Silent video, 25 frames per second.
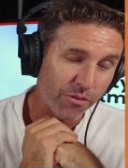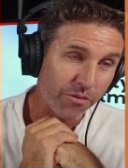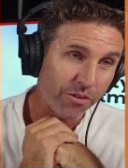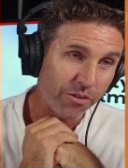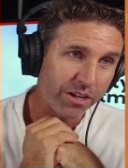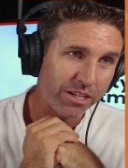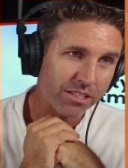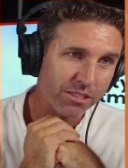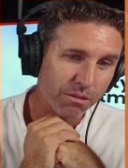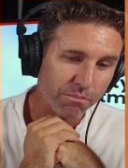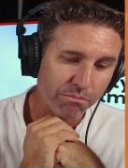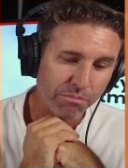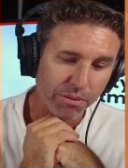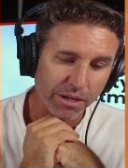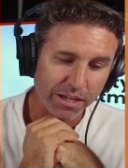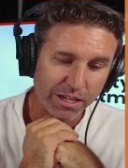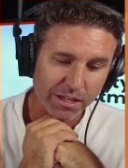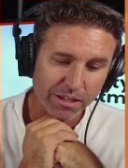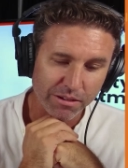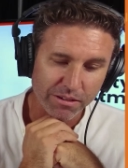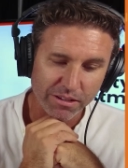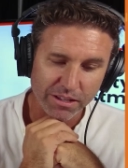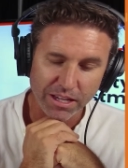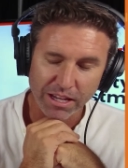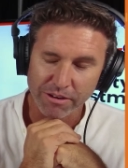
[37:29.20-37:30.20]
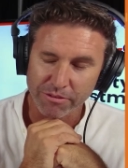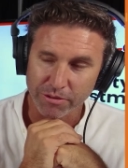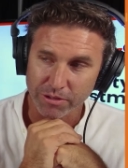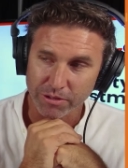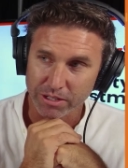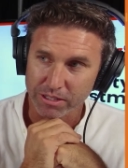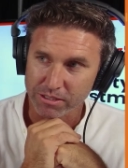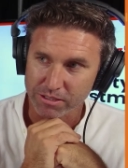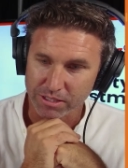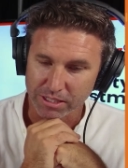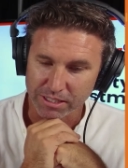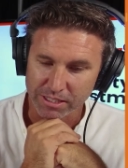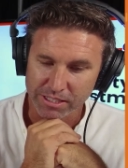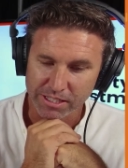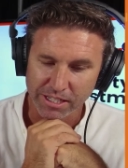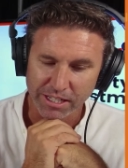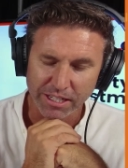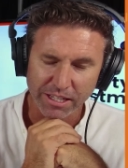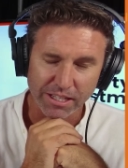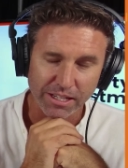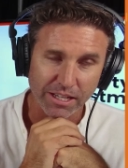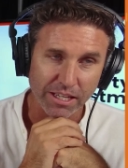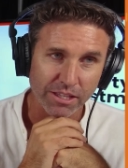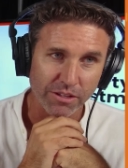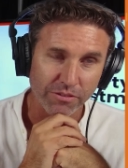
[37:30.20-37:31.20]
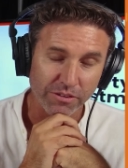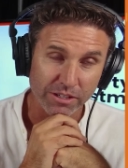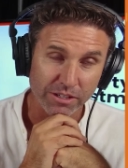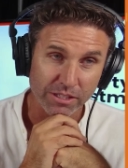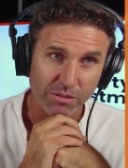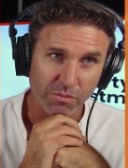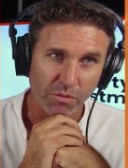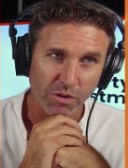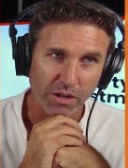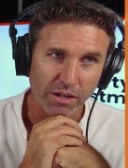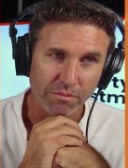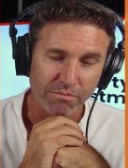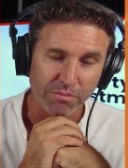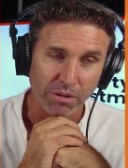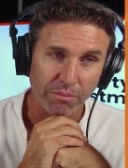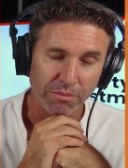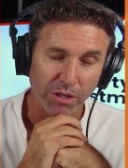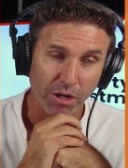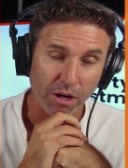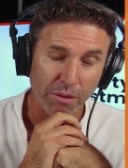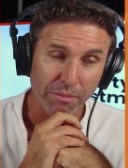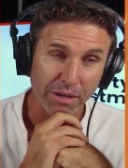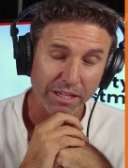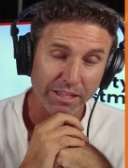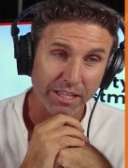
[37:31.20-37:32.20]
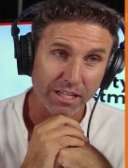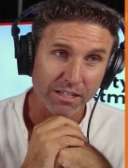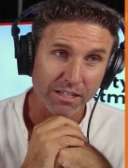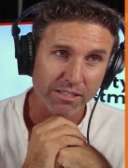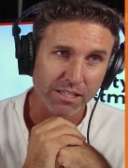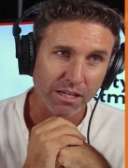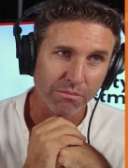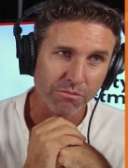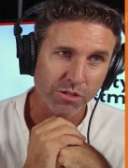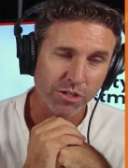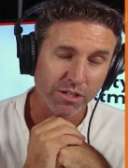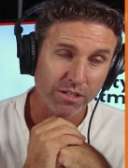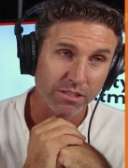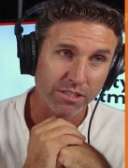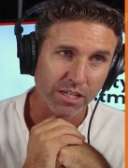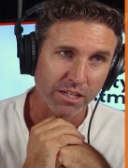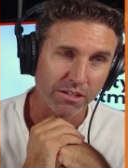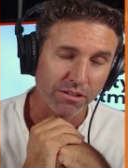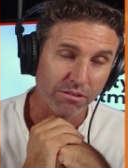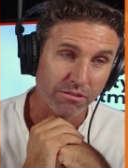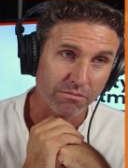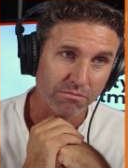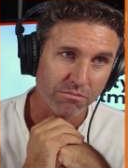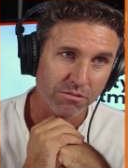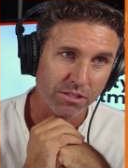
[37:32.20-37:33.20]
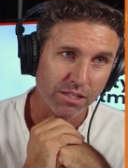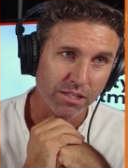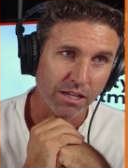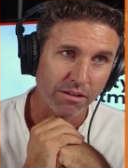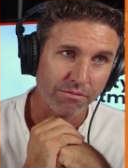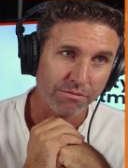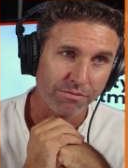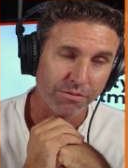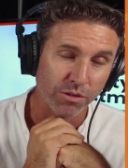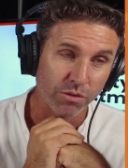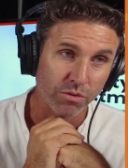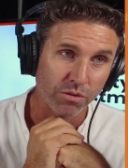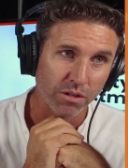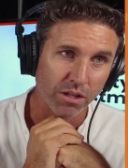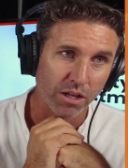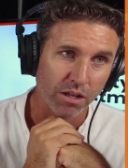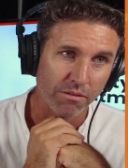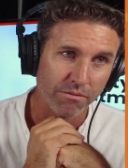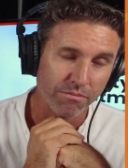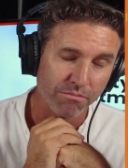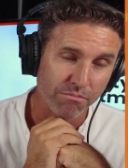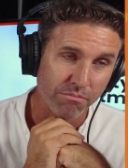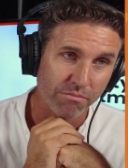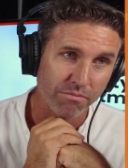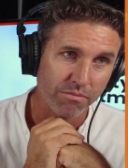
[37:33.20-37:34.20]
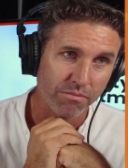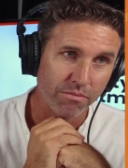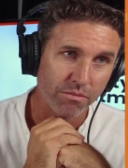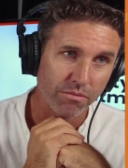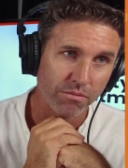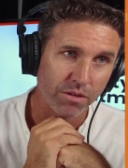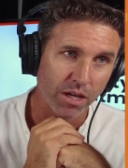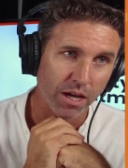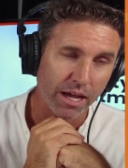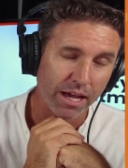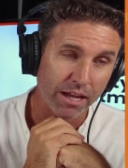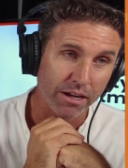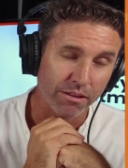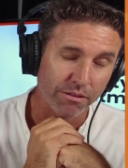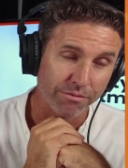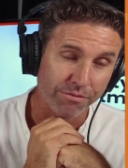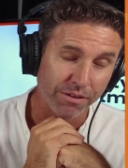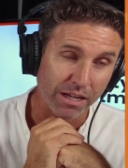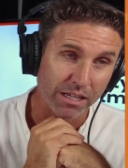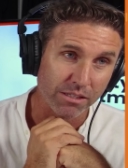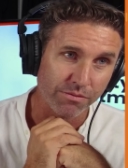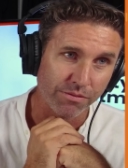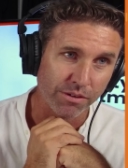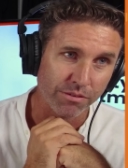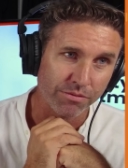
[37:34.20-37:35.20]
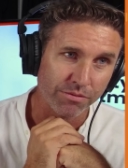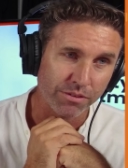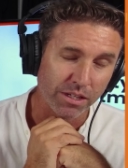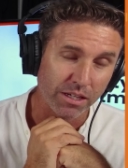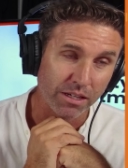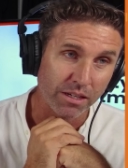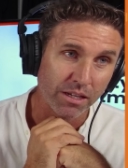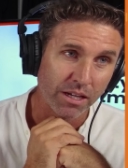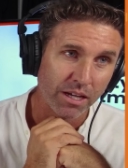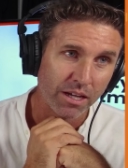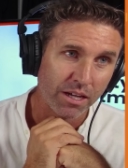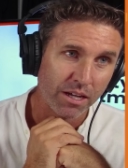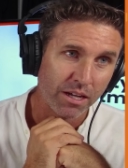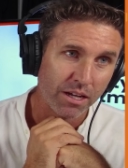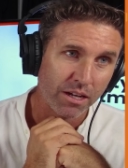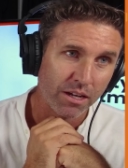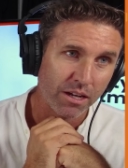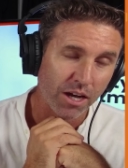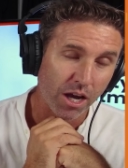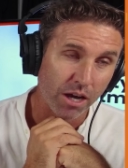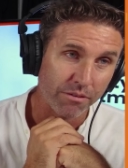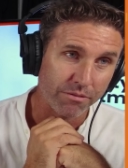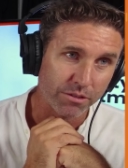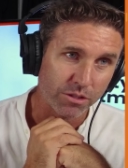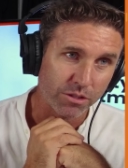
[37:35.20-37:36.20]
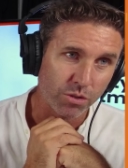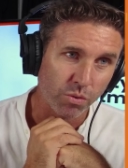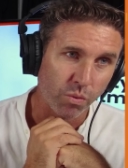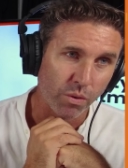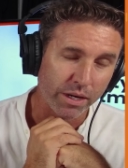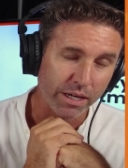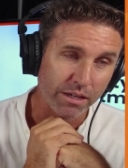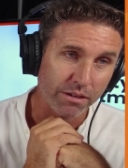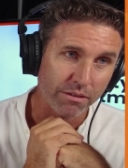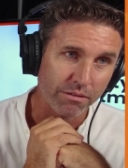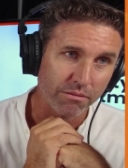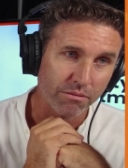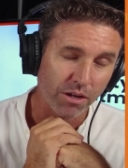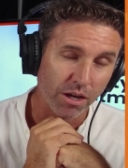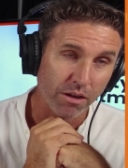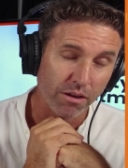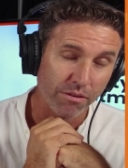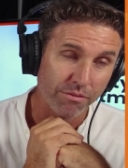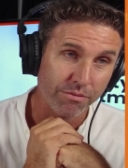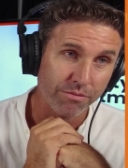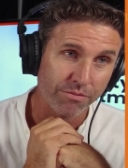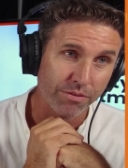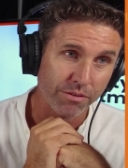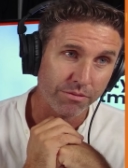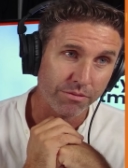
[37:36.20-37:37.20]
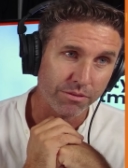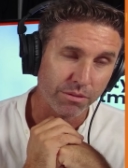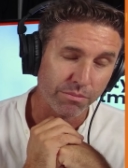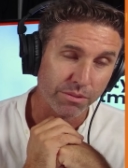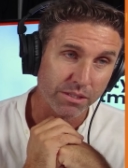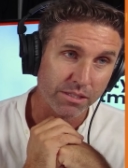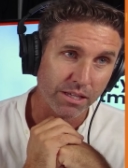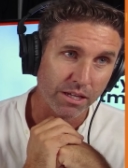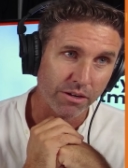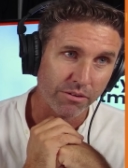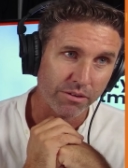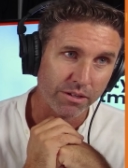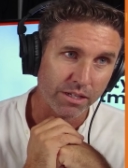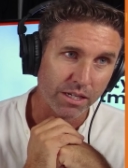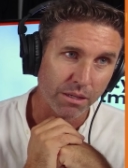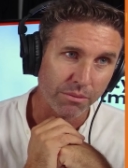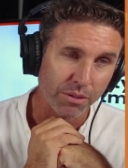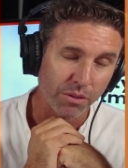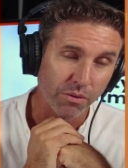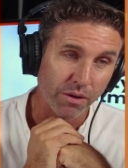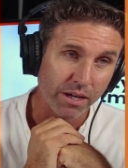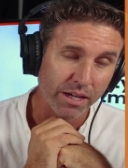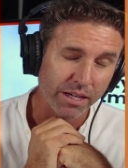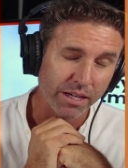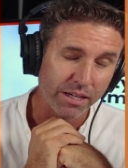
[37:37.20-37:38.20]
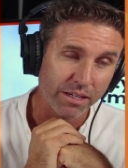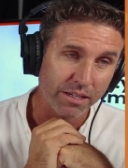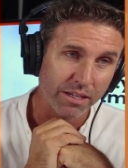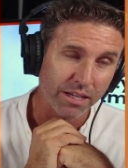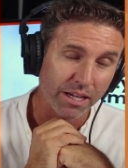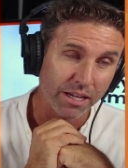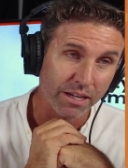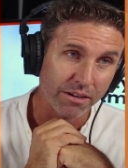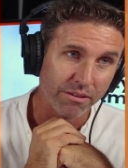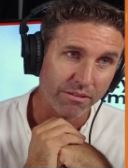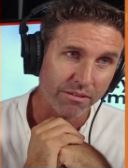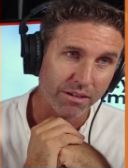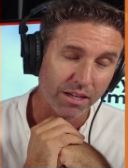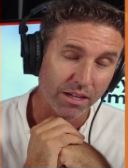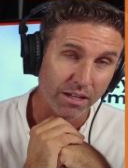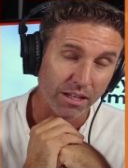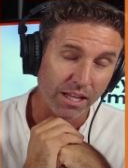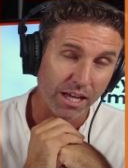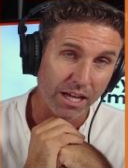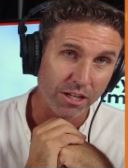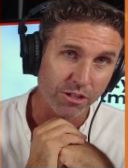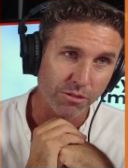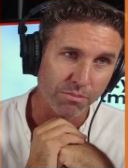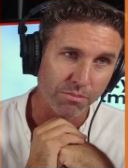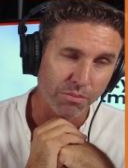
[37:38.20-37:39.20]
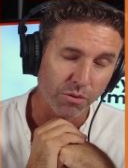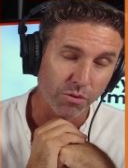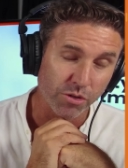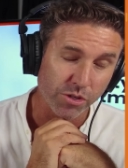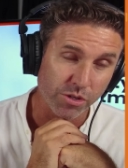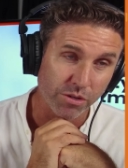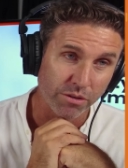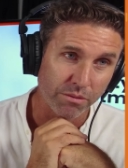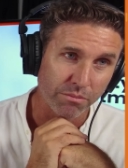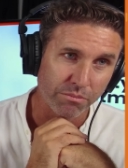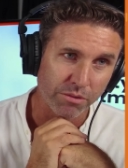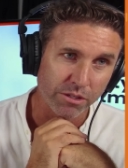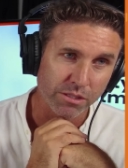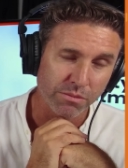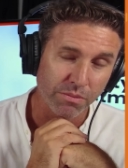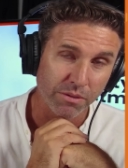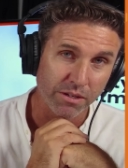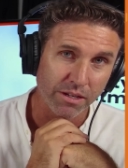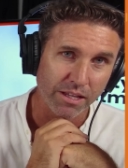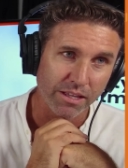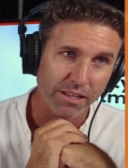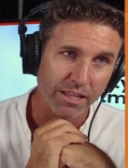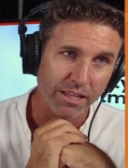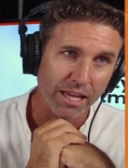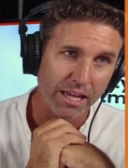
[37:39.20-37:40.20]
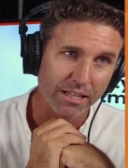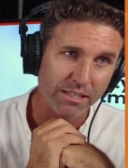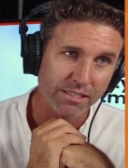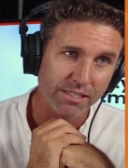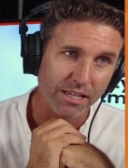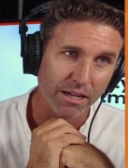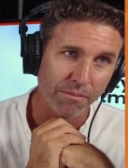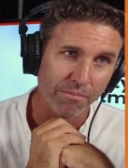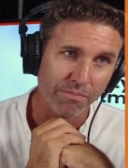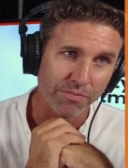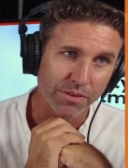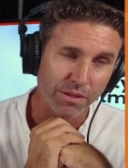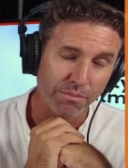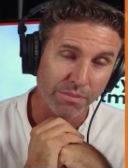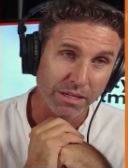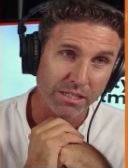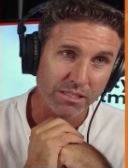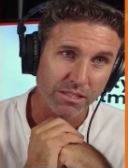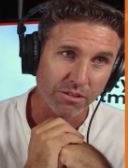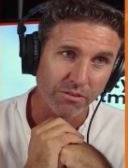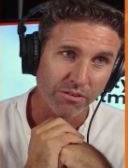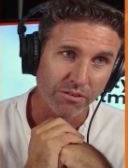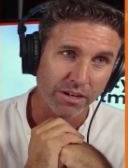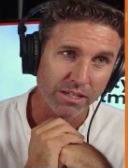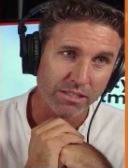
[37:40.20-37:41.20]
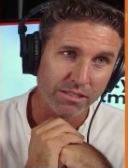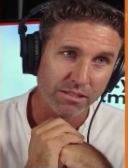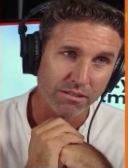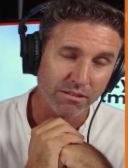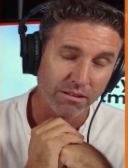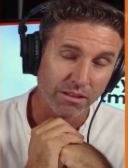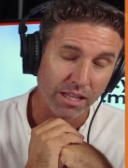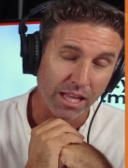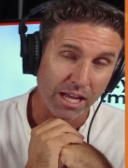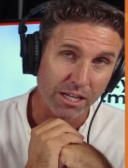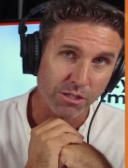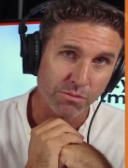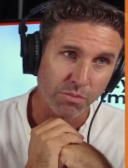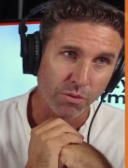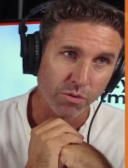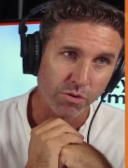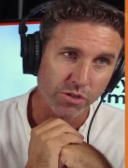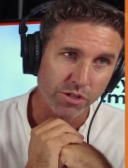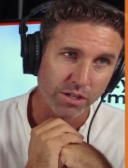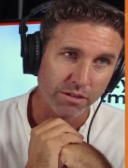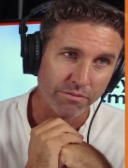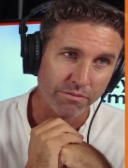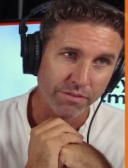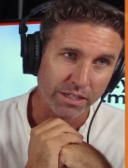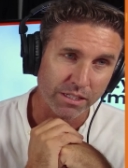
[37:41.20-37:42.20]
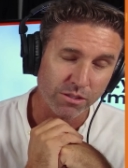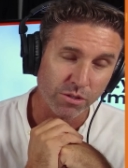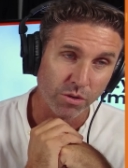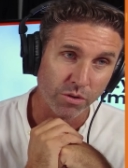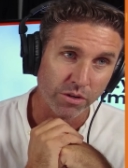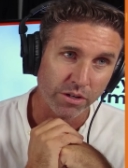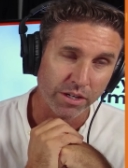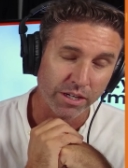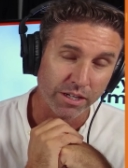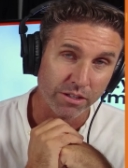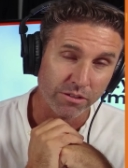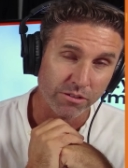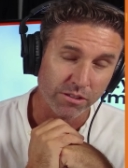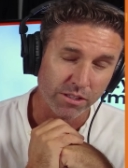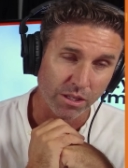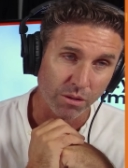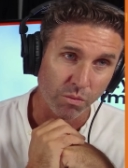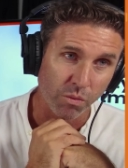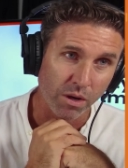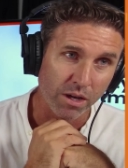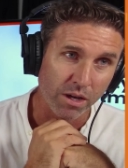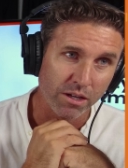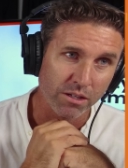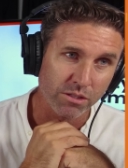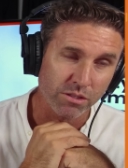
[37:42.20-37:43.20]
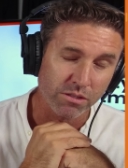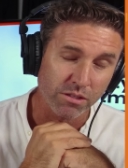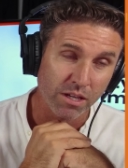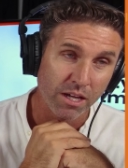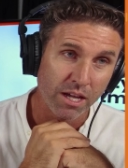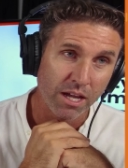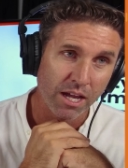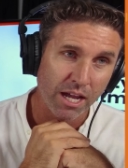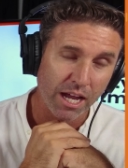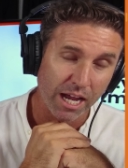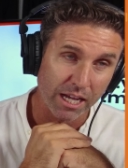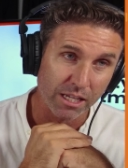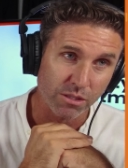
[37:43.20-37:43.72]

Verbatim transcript: and the reason being, everyone who's listening, and, and the reason why probably I made that assumption is that you said, Phil, um, you know, out of the fast 50, over 20, uh, over 50% are in WA and a larger portion in Brisbane. That's um, the best of the rest, large portion in Victoria and New South Wales,